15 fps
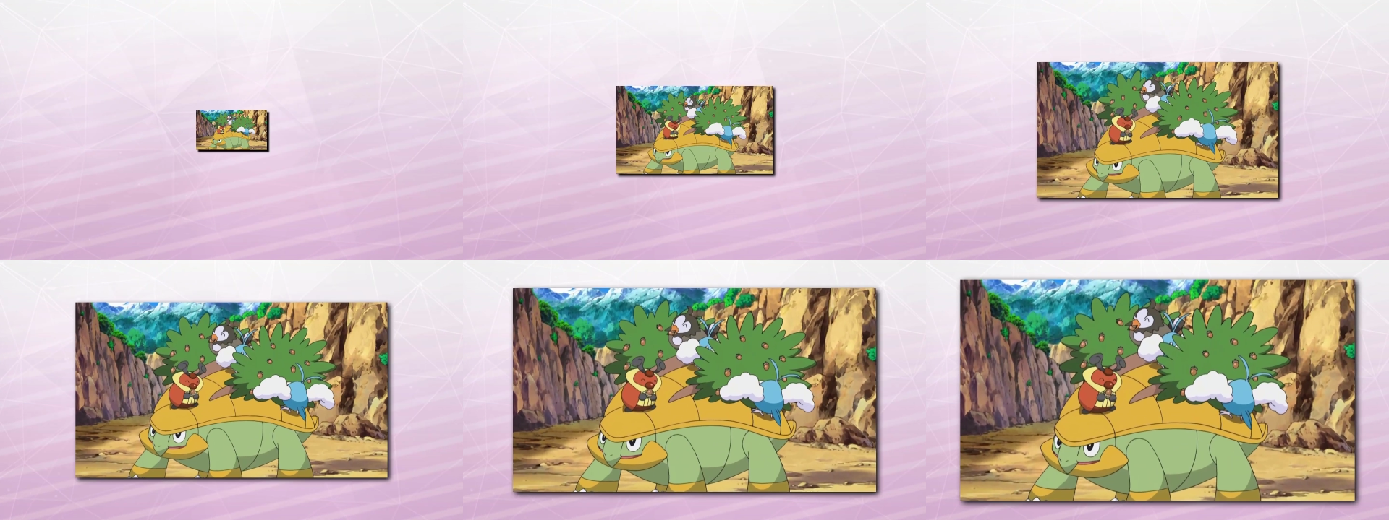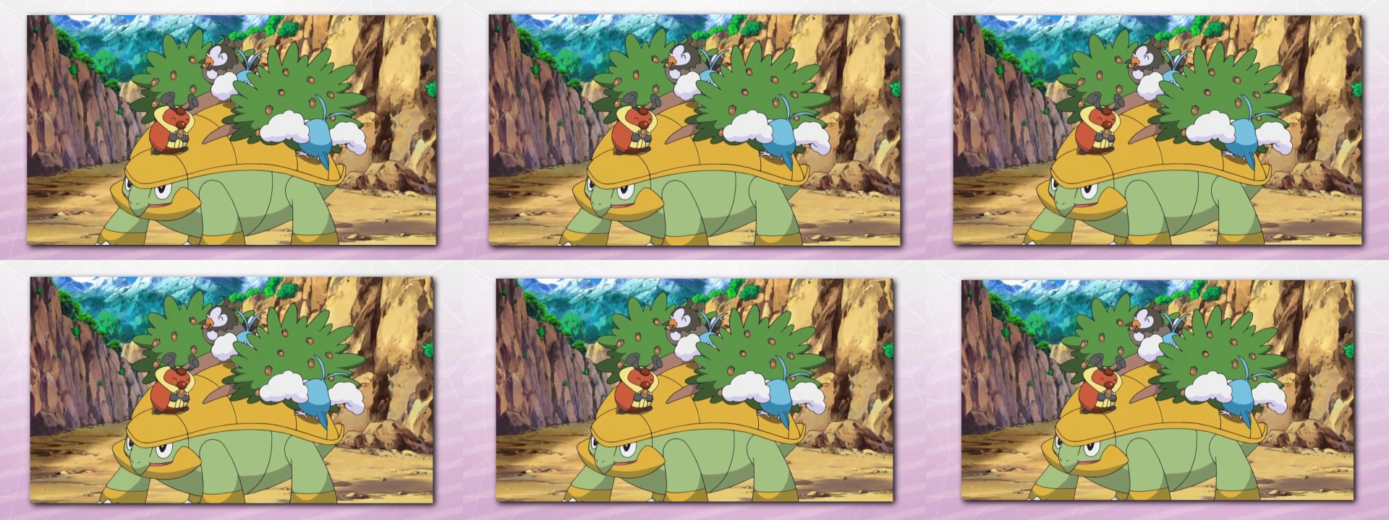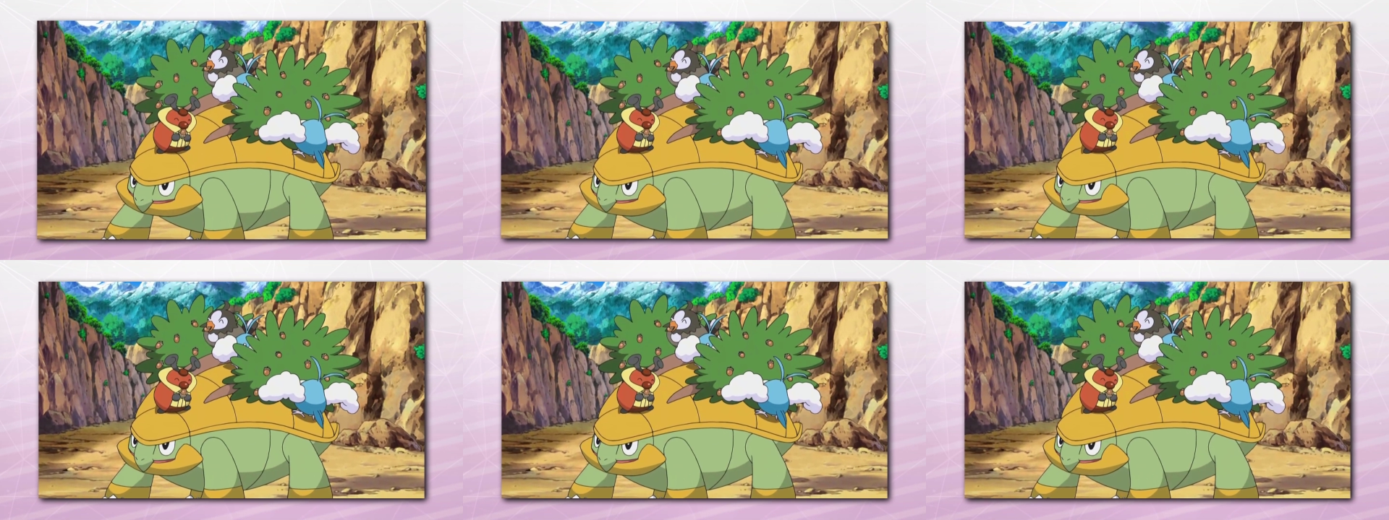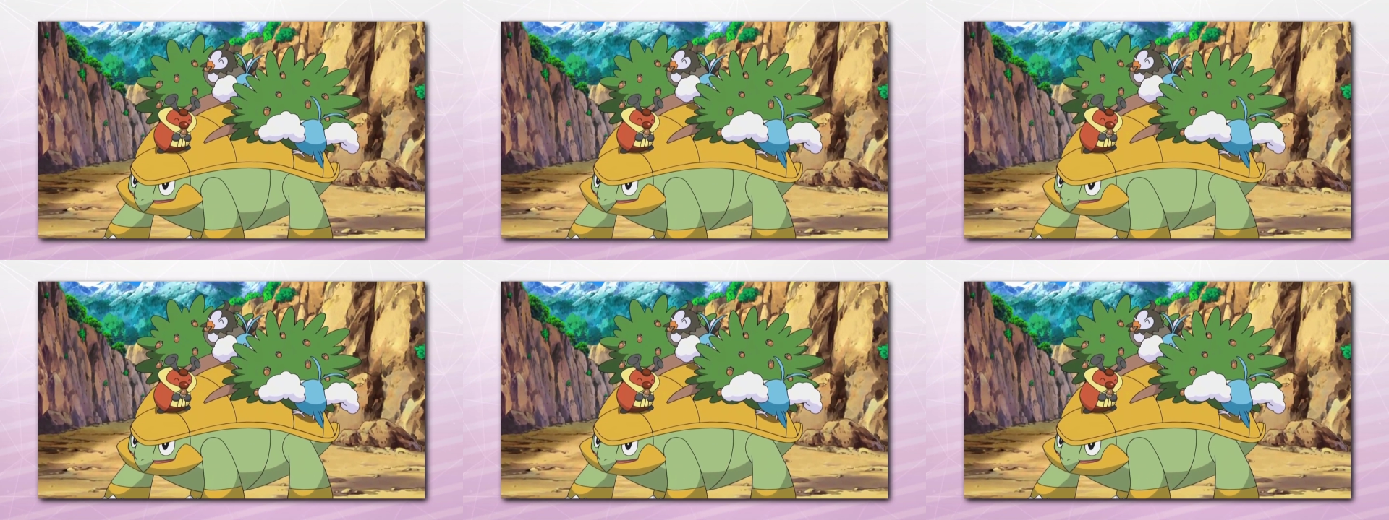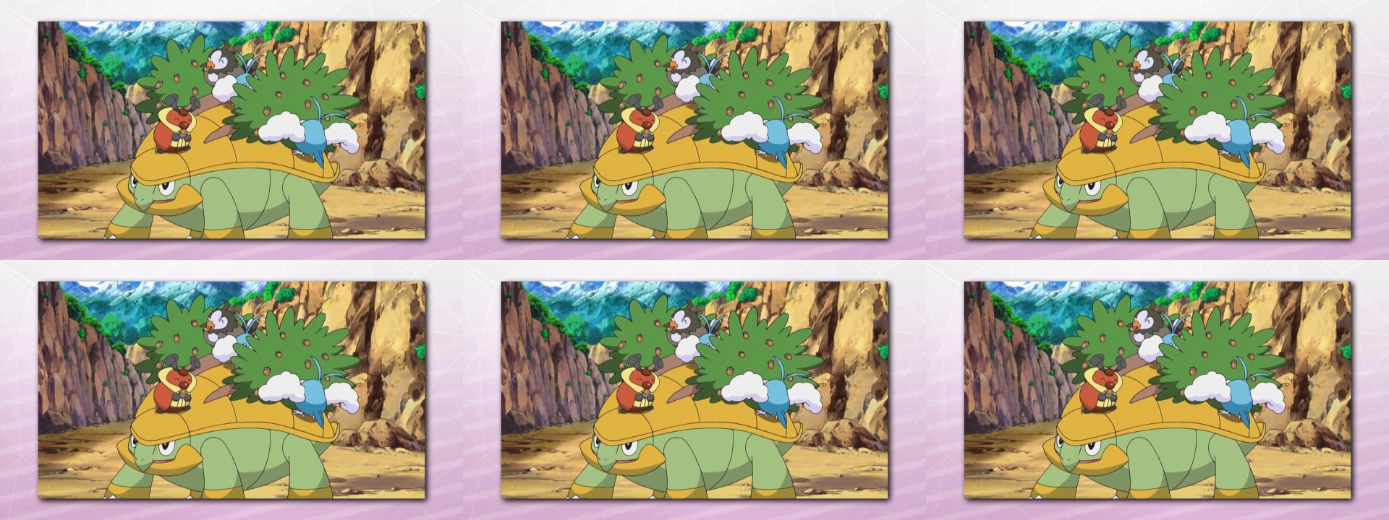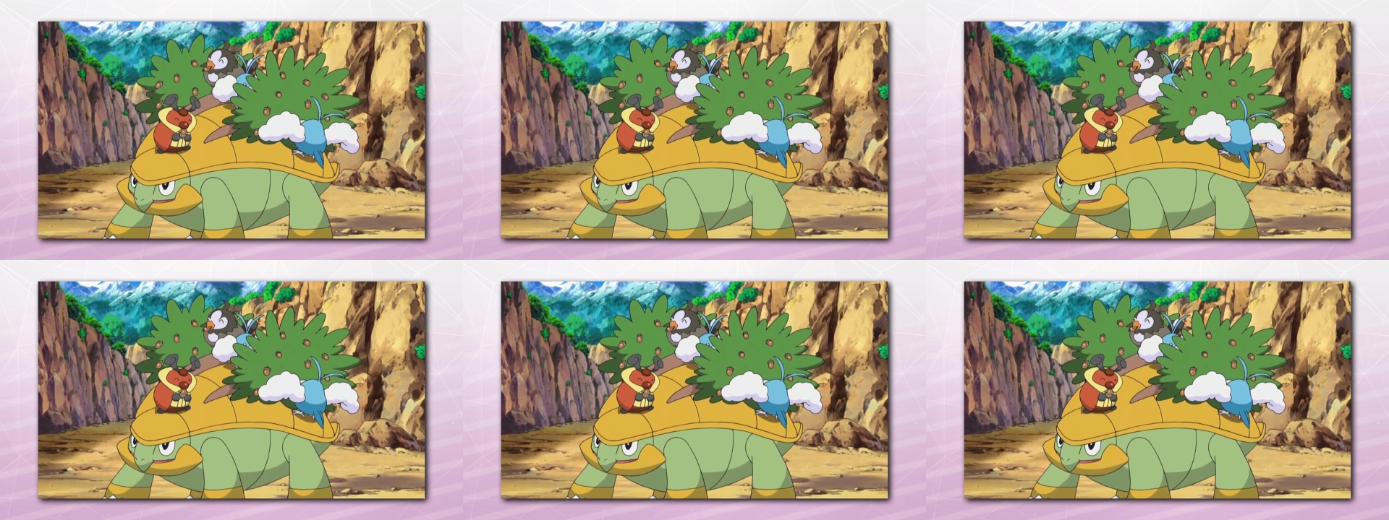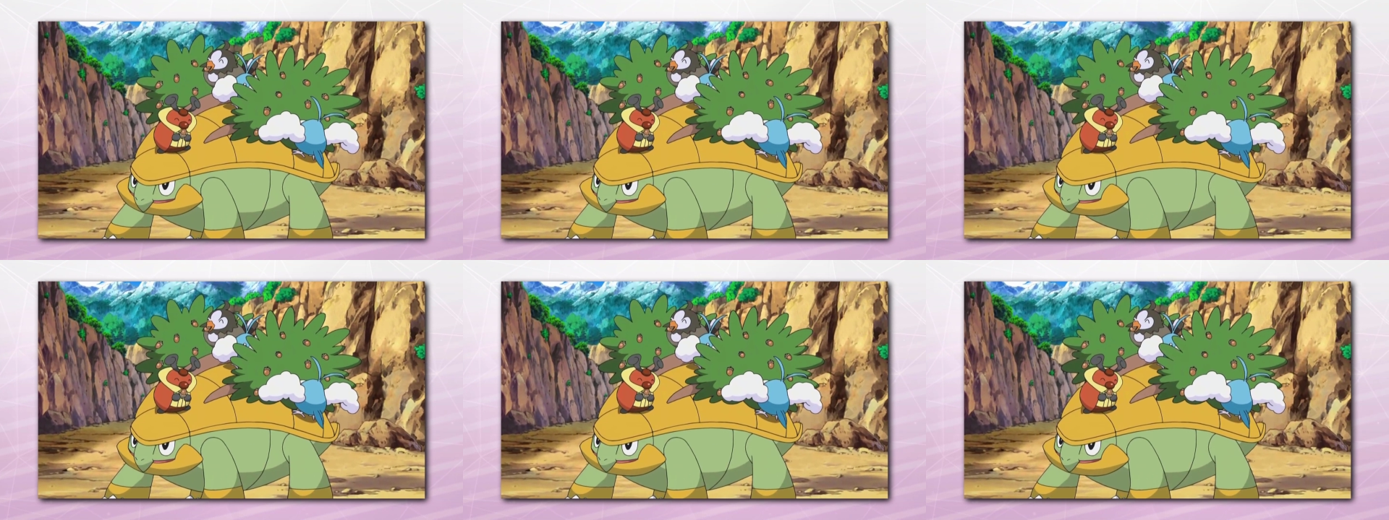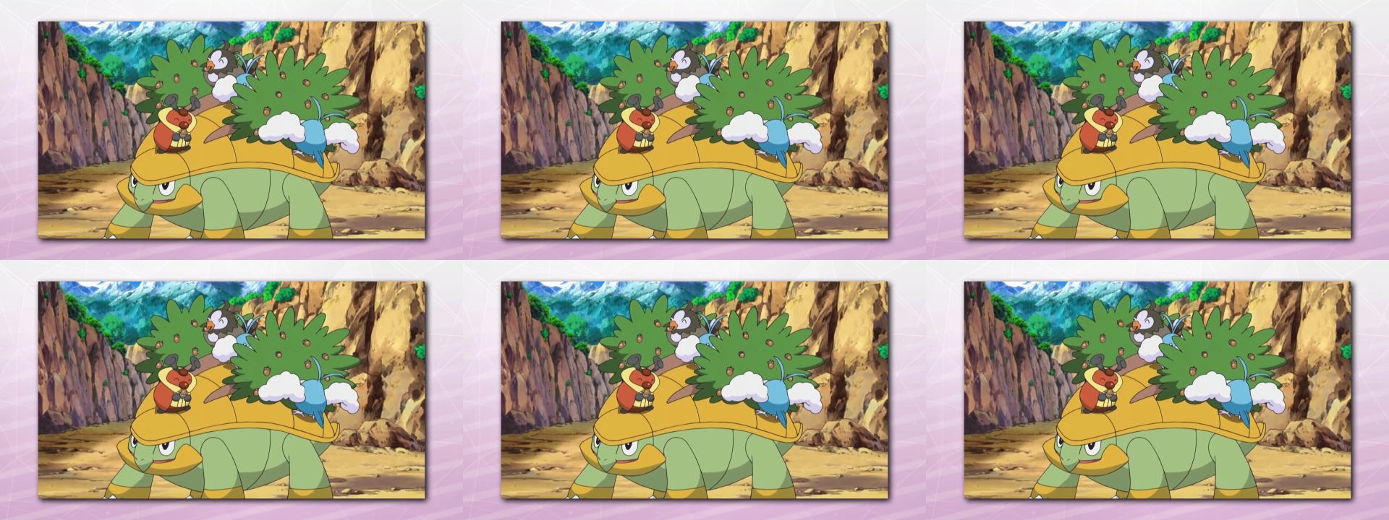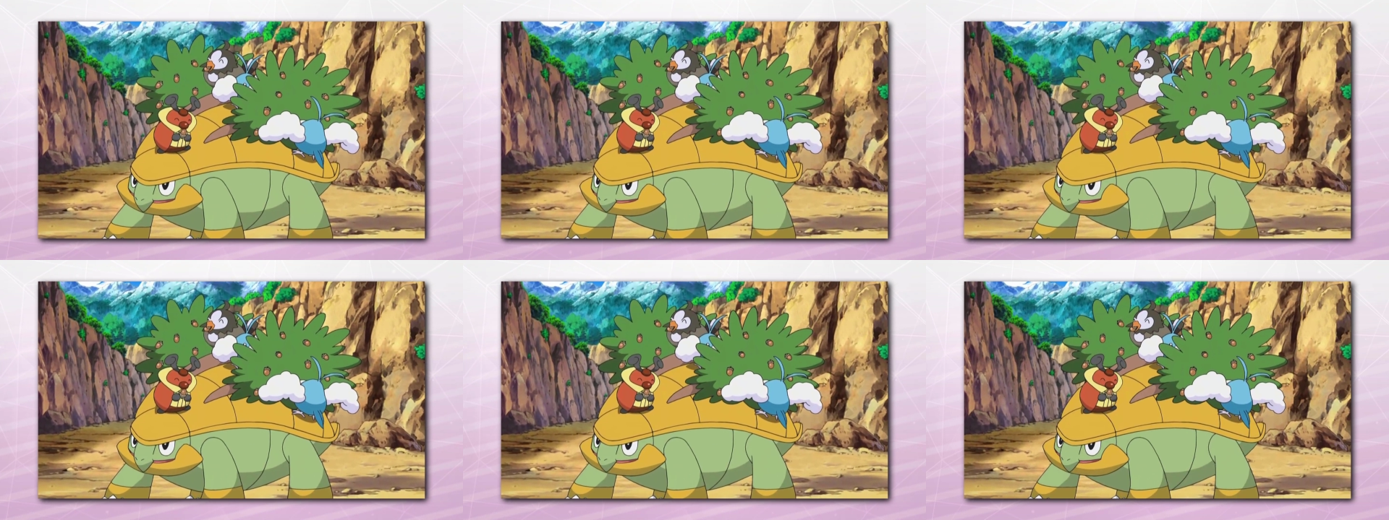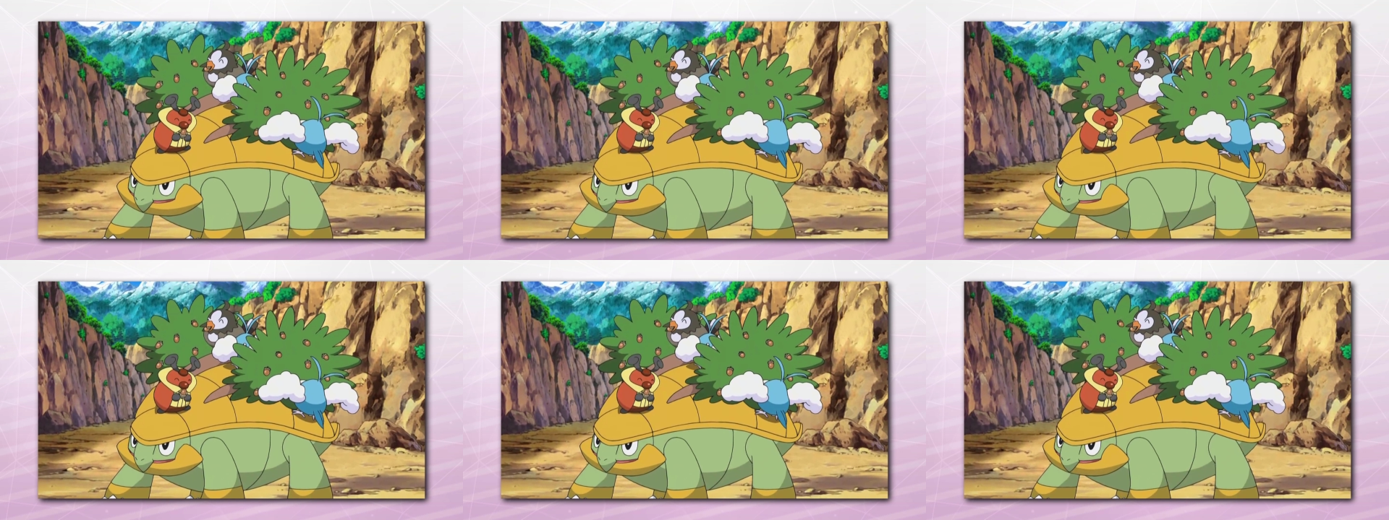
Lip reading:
Nobody's mouth can be seen.